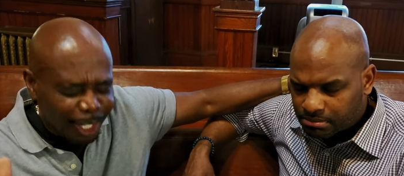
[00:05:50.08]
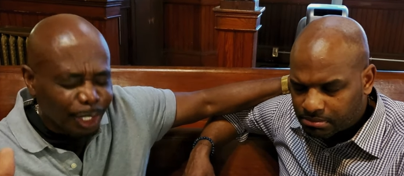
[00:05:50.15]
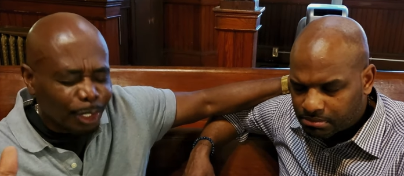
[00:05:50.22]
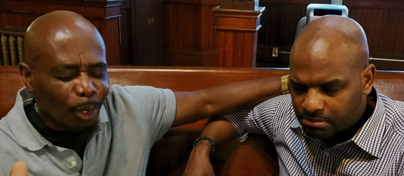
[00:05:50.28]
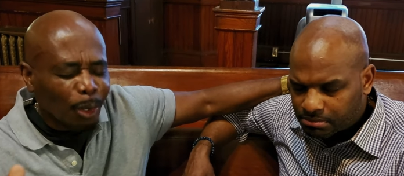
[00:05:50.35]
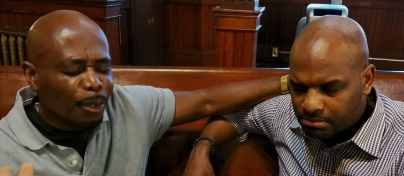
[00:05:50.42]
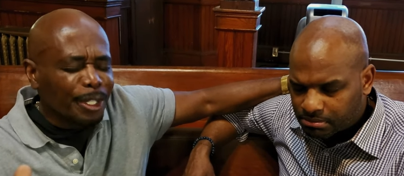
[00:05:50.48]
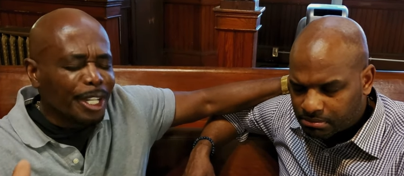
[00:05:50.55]
Speaker 1: the
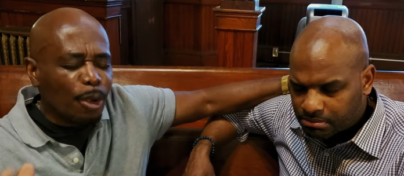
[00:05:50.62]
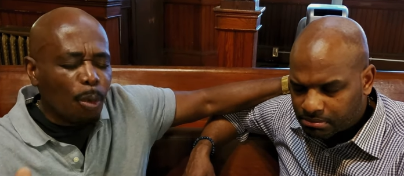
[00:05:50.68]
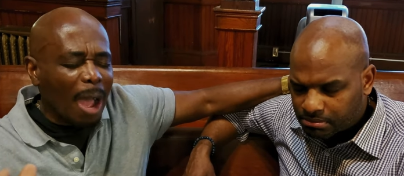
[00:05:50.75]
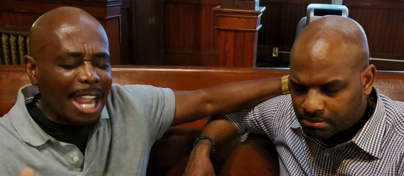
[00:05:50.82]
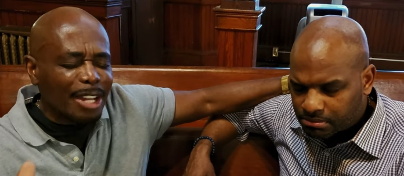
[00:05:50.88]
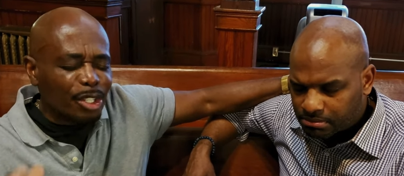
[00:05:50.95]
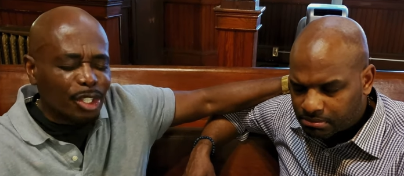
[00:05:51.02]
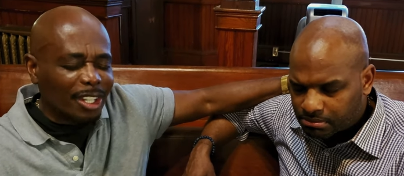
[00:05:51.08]
only
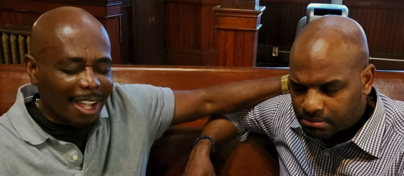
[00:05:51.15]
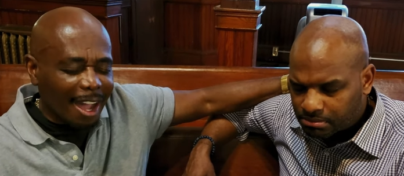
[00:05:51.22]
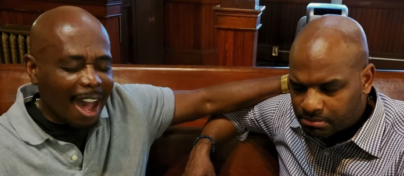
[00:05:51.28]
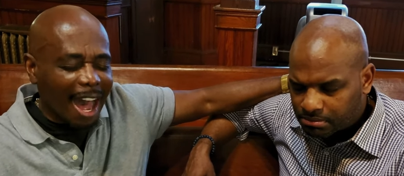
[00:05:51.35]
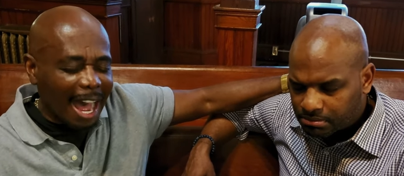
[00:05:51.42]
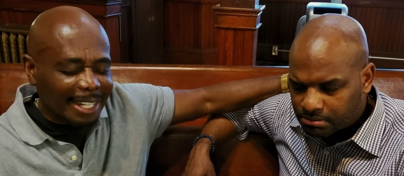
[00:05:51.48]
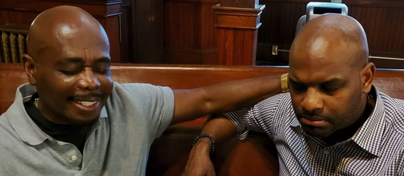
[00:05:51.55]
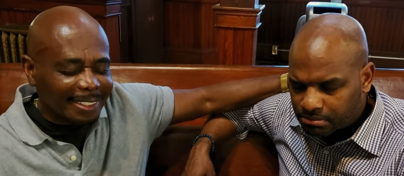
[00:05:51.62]
wise
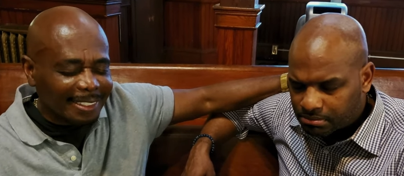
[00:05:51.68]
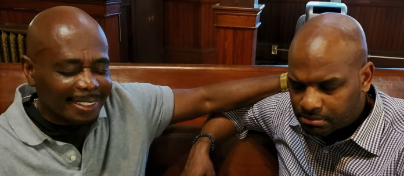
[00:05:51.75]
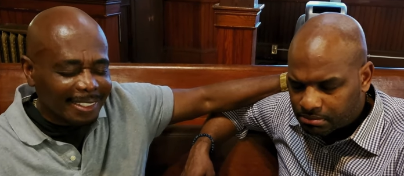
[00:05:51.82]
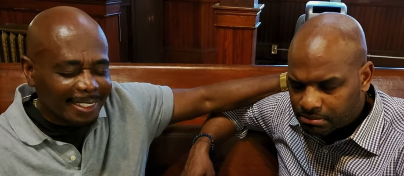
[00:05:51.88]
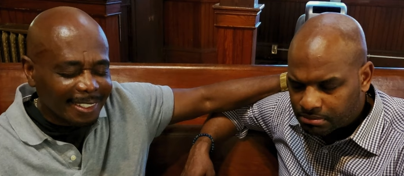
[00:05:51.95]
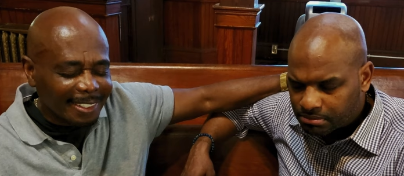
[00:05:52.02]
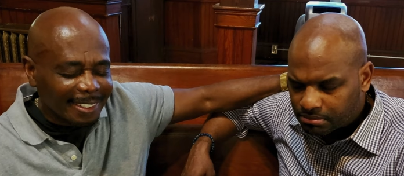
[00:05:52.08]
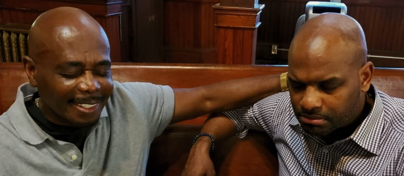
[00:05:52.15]
God,
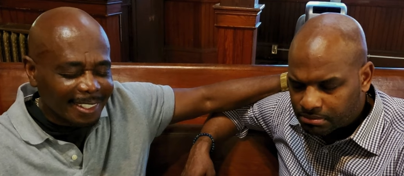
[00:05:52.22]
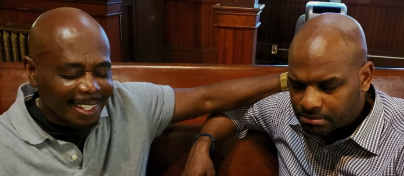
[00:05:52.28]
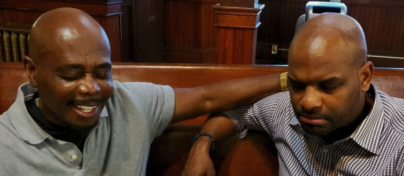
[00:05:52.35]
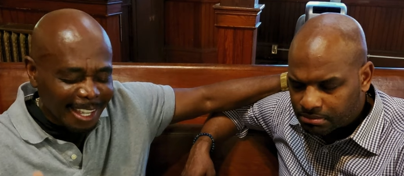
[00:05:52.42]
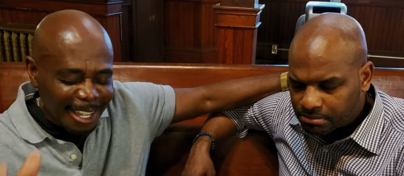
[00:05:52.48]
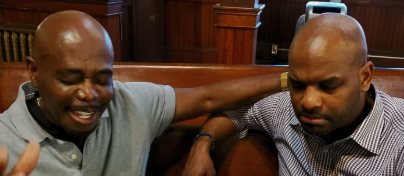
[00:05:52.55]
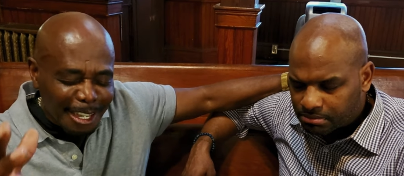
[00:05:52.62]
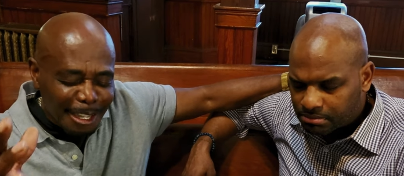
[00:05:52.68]

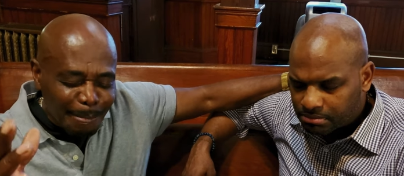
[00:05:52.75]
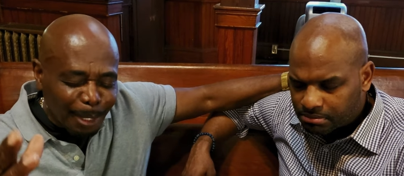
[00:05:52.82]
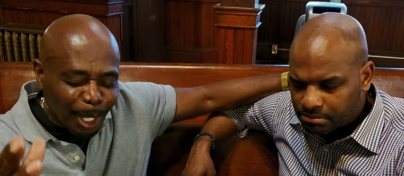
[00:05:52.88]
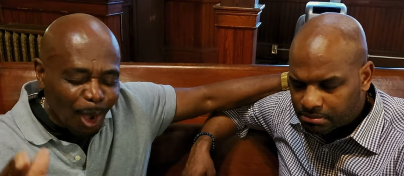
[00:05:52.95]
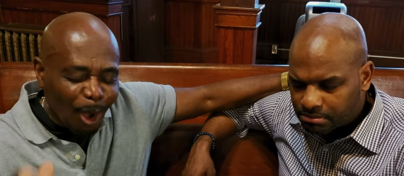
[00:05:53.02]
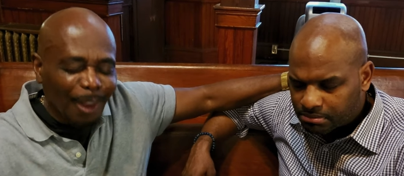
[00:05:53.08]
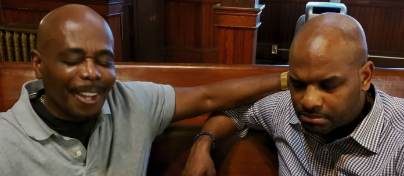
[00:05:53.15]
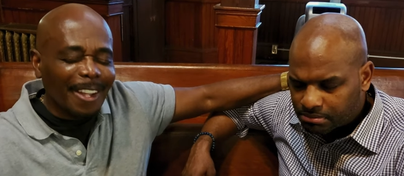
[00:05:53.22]
the
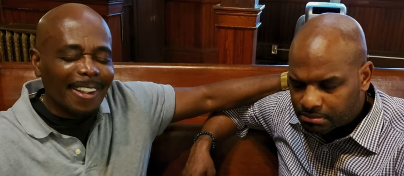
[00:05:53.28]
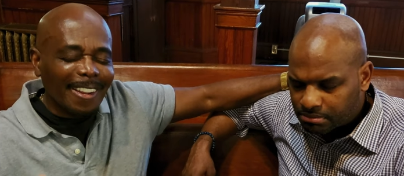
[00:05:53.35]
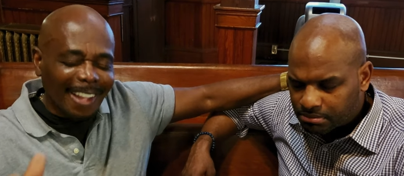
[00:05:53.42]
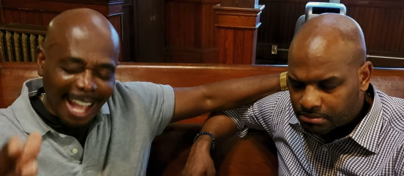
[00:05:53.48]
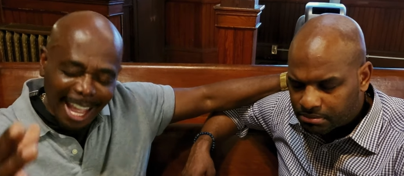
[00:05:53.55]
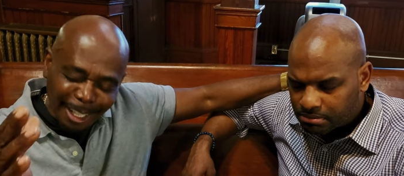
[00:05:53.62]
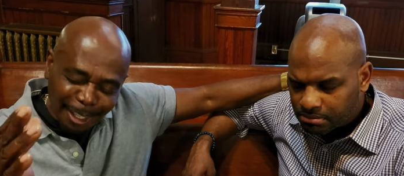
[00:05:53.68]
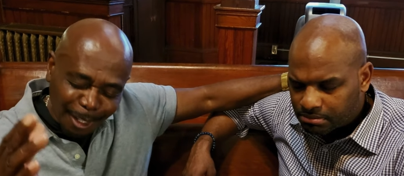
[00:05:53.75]
honor
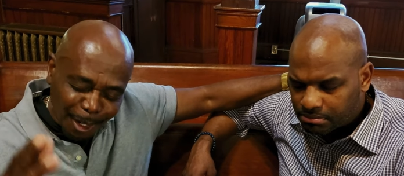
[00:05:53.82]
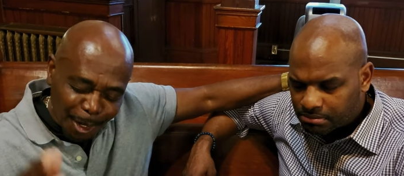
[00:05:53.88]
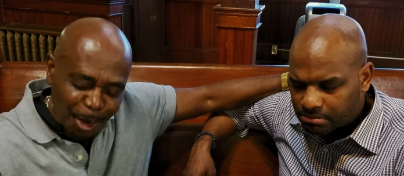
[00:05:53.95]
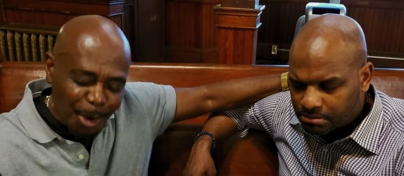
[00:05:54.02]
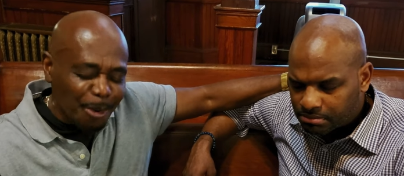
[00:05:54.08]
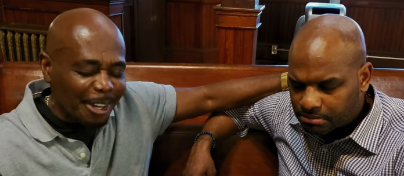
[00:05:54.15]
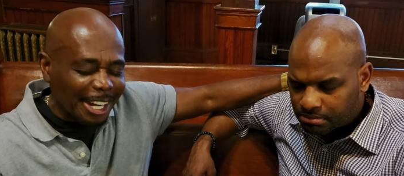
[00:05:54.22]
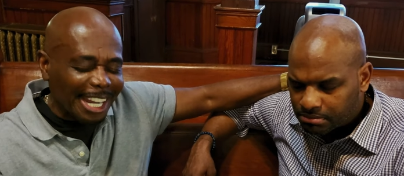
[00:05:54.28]
and
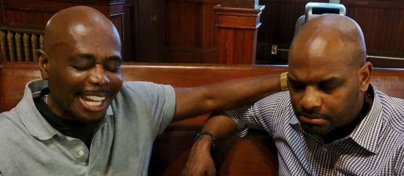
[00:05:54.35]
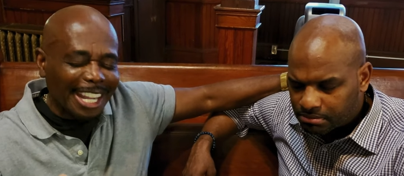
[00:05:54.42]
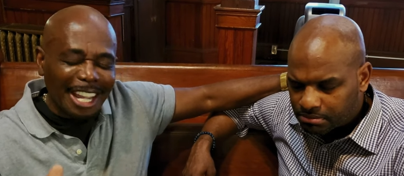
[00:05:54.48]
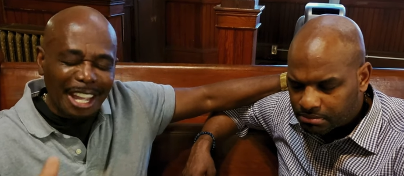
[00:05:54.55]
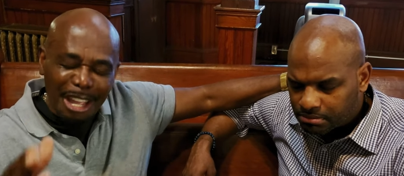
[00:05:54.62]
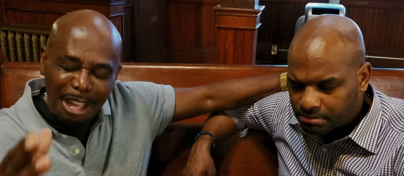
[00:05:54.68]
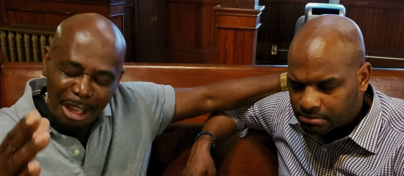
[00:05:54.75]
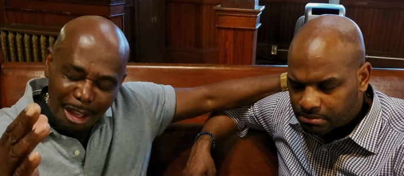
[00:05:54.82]
glory
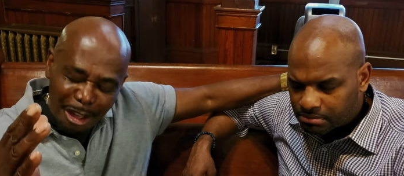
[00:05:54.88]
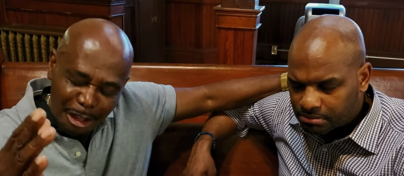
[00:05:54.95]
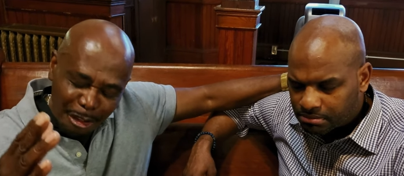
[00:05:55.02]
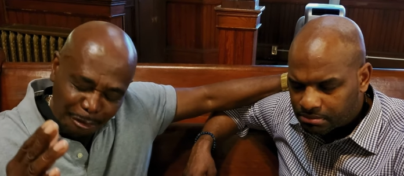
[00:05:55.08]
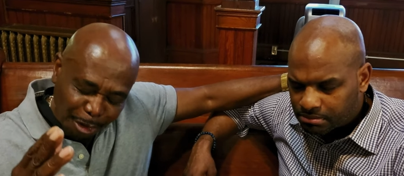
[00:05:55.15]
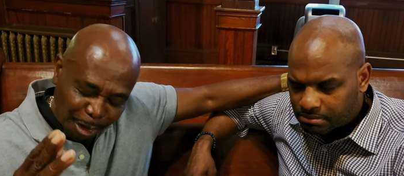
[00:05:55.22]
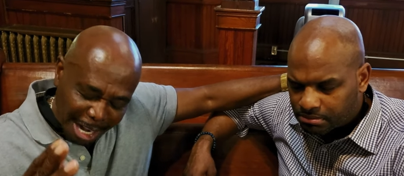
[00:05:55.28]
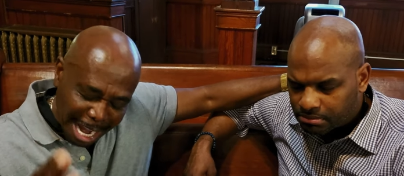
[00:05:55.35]

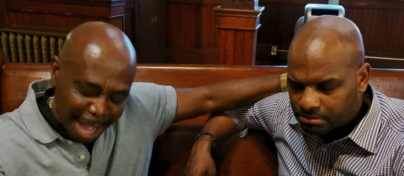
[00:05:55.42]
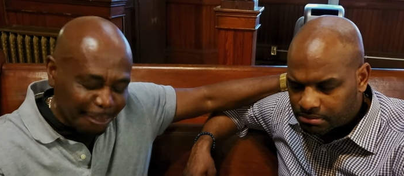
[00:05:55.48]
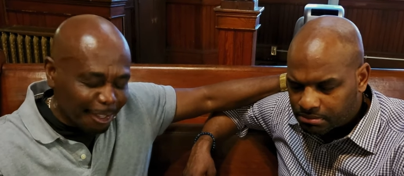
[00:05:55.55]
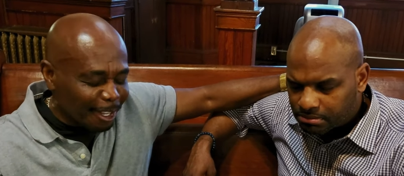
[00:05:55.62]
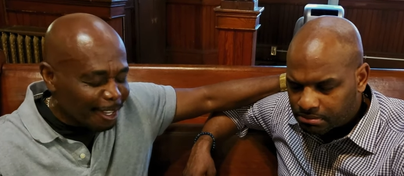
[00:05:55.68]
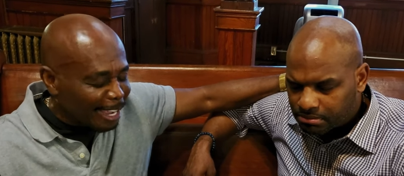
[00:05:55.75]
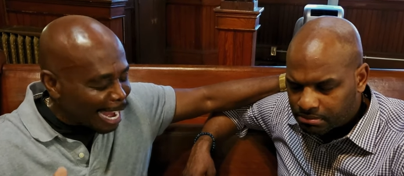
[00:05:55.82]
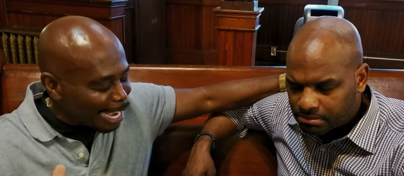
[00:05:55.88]

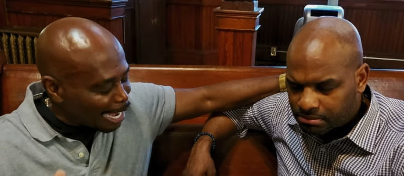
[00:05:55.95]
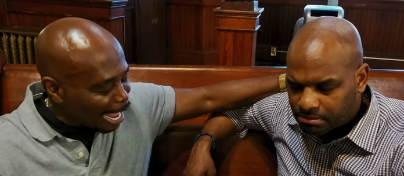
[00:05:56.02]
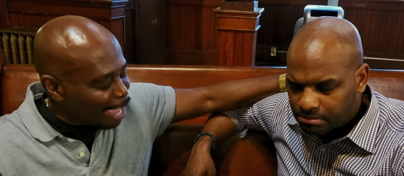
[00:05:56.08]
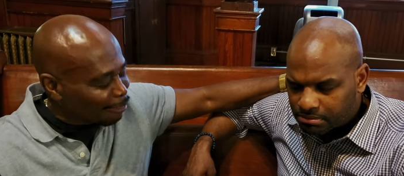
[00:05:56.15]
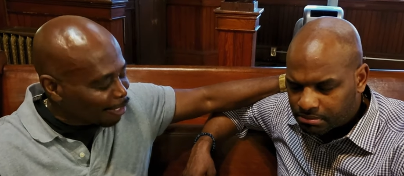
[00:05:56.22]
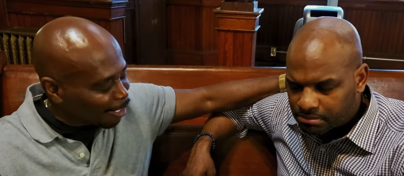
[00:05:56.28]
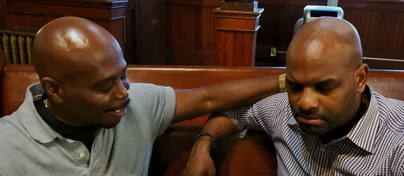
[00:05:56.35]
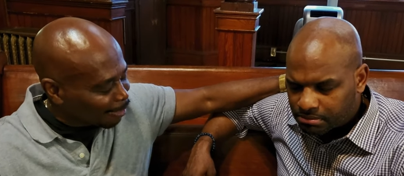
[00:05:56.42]
forever and
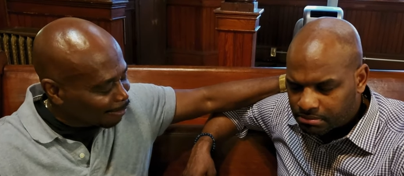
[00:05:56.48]
ever.